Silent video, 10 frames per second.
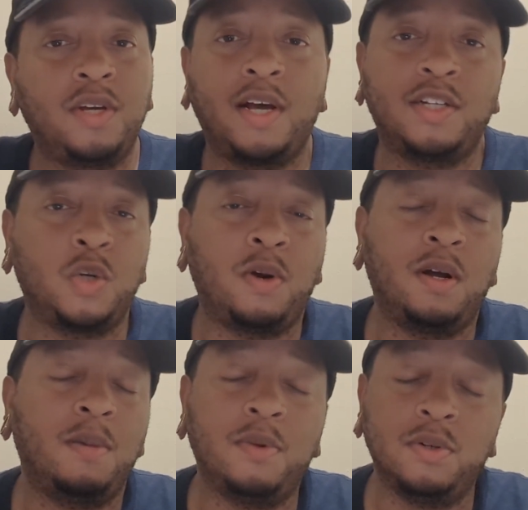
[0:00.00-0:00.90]
so you guys know when
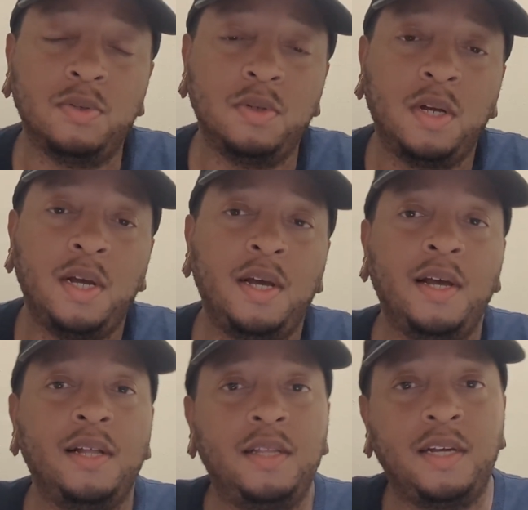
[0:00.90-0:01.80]
I upload
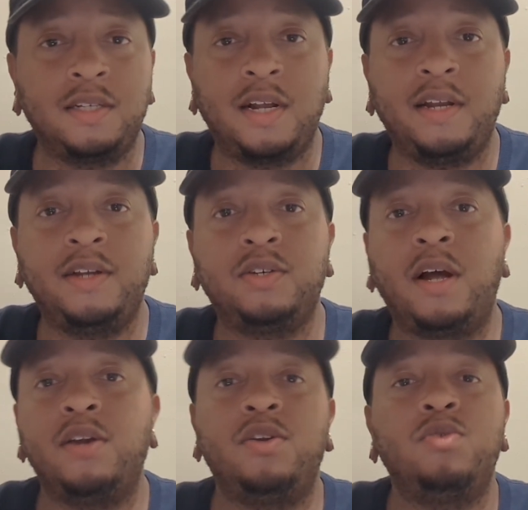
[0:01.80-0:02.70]
and things of that nature.
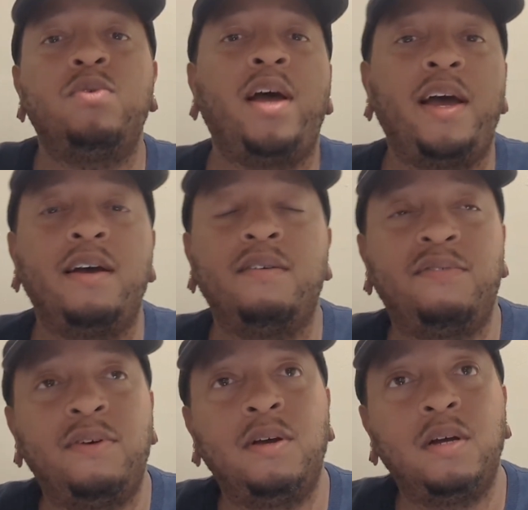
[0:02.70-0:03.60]
I do
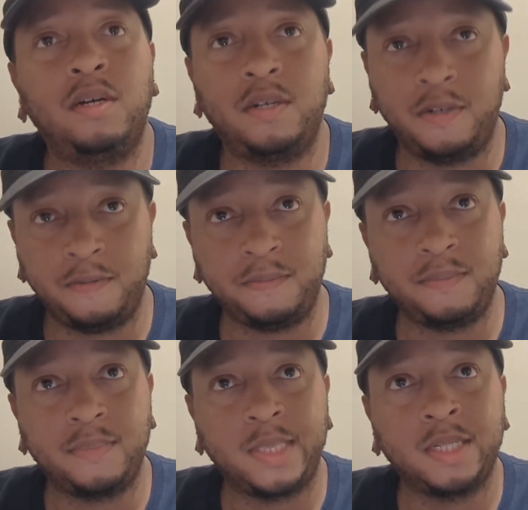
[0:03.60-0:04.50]
have
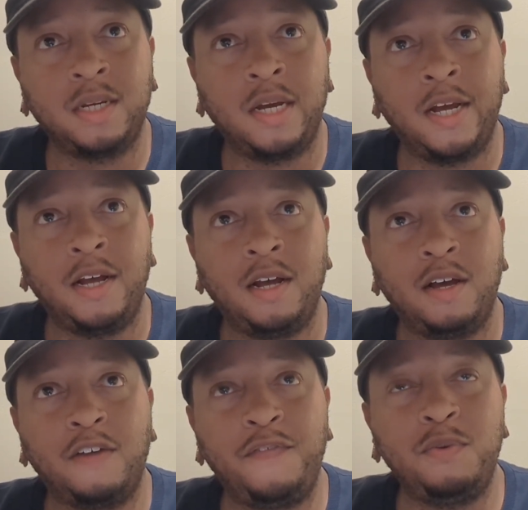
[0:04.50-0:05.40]

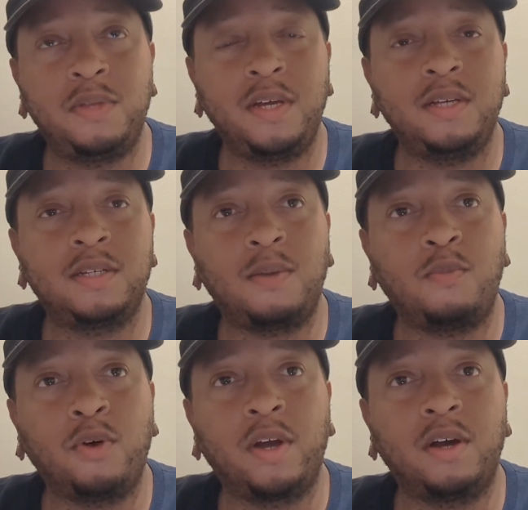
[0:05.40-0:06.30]
a few things
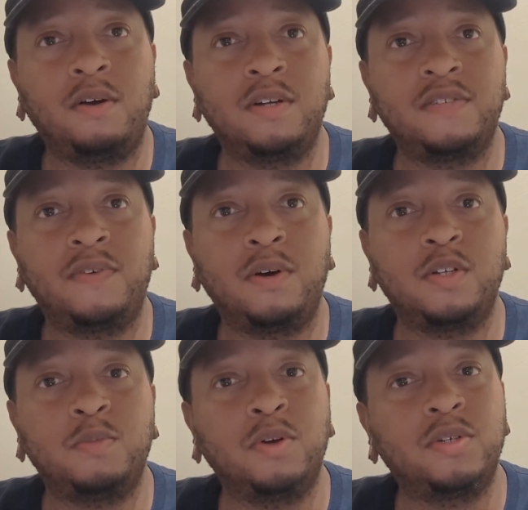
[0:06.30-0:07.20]
I'm working on as far
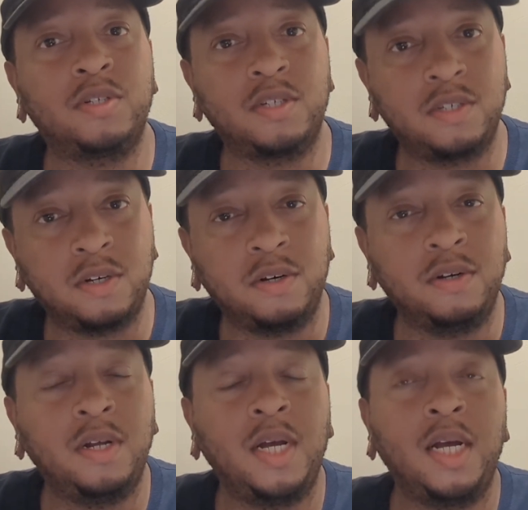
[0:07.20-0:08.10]
as merch is
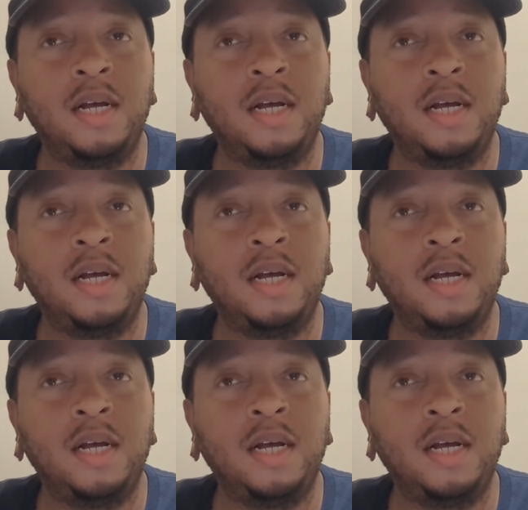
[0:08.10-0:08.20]
concerned.